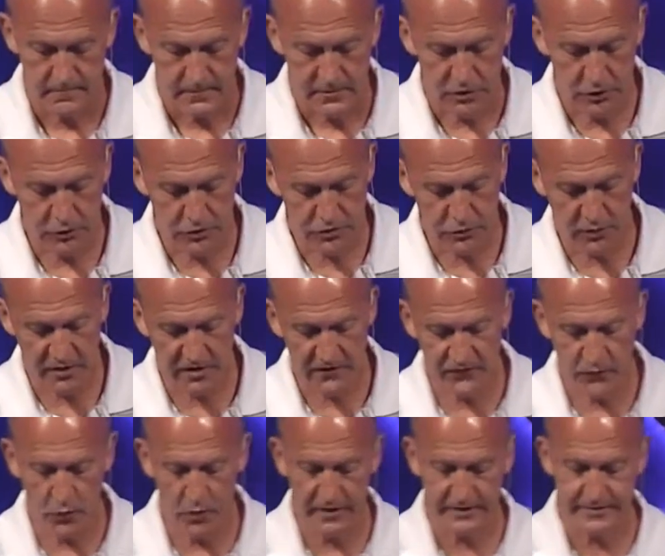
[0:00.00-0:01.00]
Luke 12,
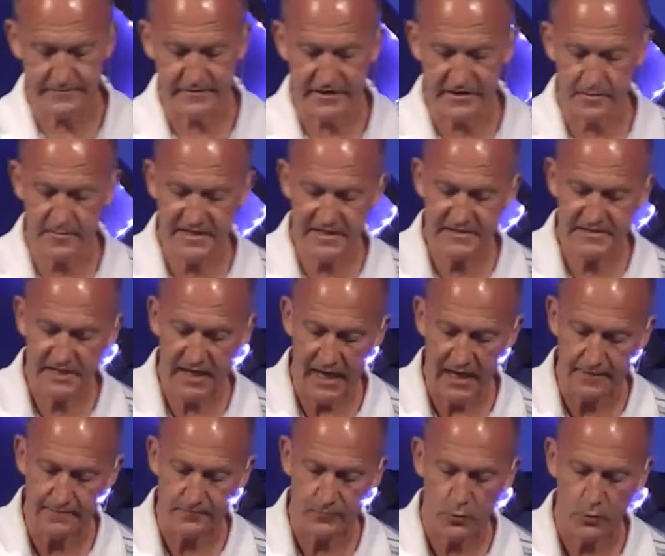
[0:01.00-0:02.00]
1. In the meantime,
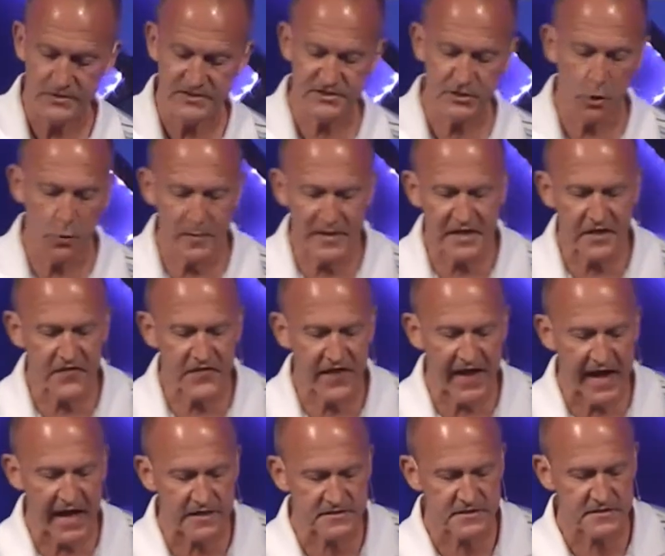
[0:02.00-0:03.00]
when so many
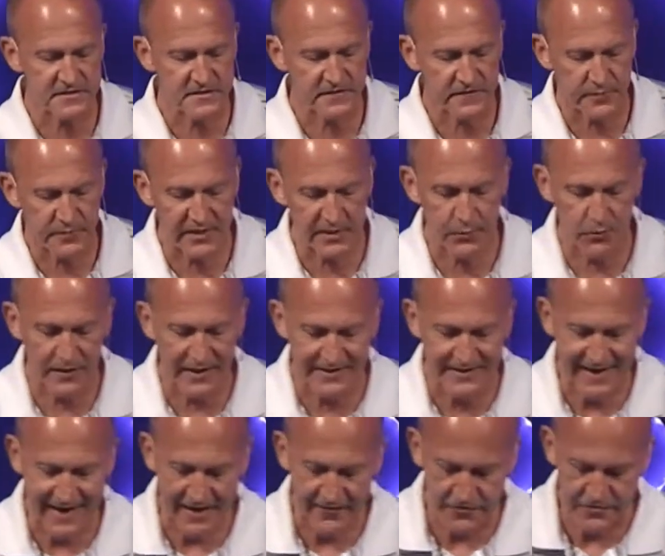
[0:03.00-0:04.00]
thousands of the people had
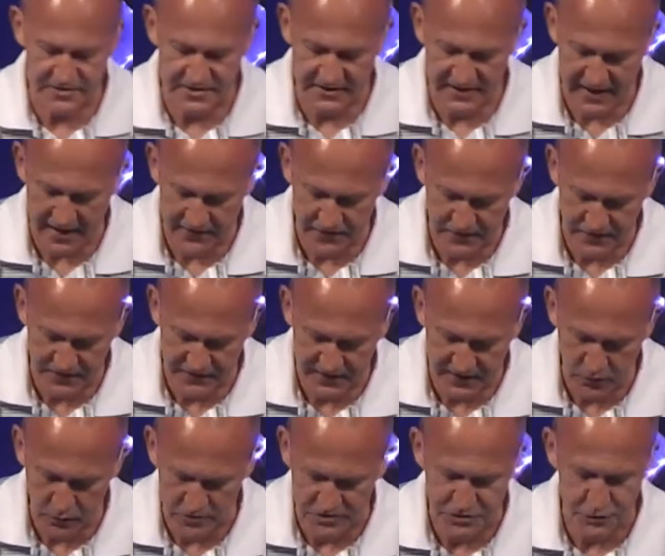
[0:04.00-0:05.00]
gathered together that they
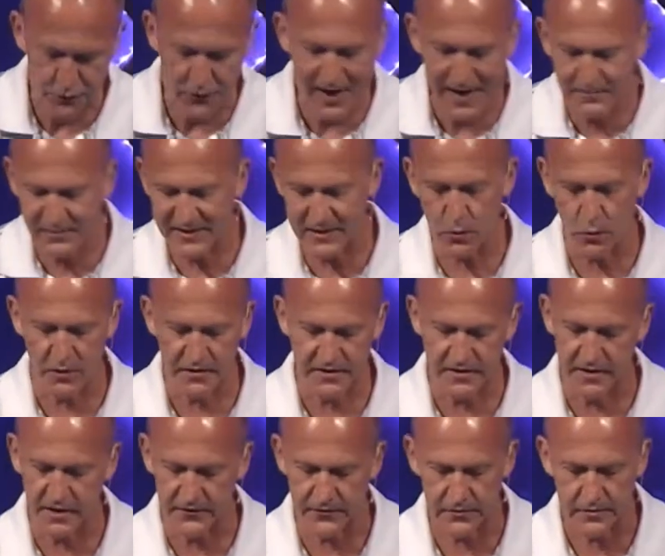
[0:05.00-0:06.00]
were trampling one
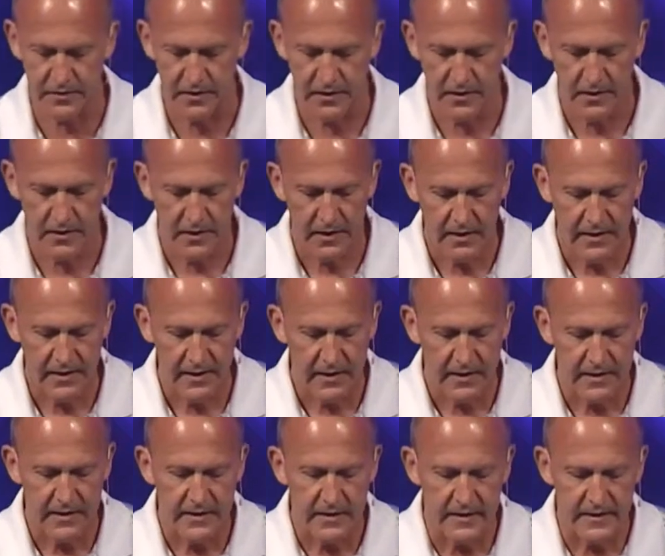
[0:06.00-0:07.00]
another,
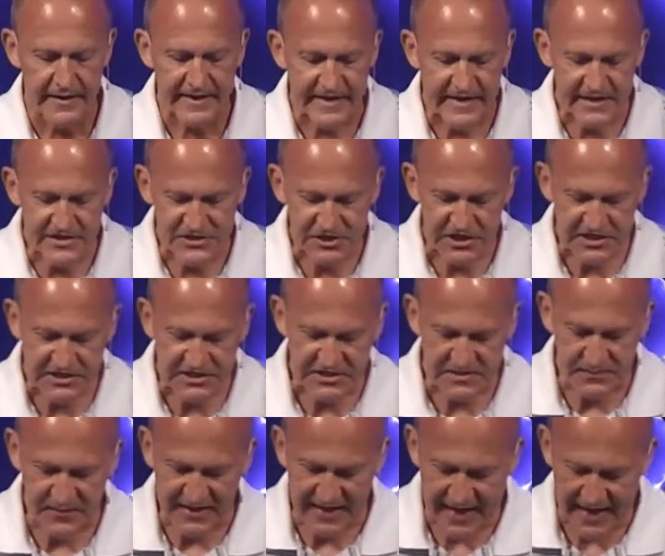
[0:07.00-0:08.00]
he, Jesus,
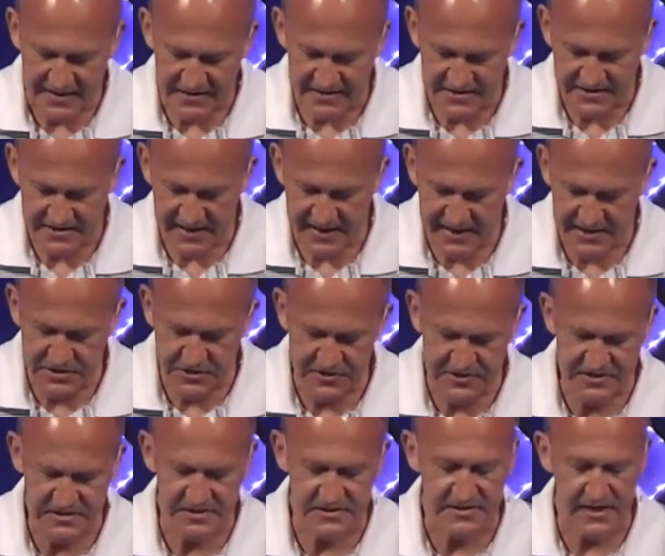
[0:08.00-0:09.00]
began to say to
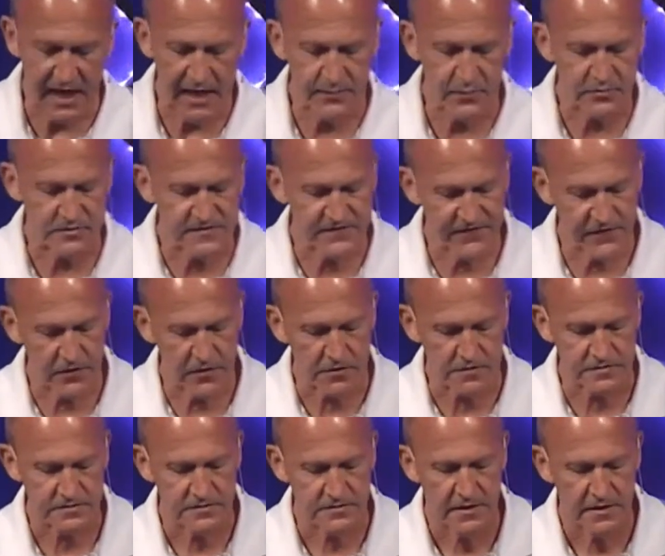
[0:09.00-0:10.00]
his disciples first,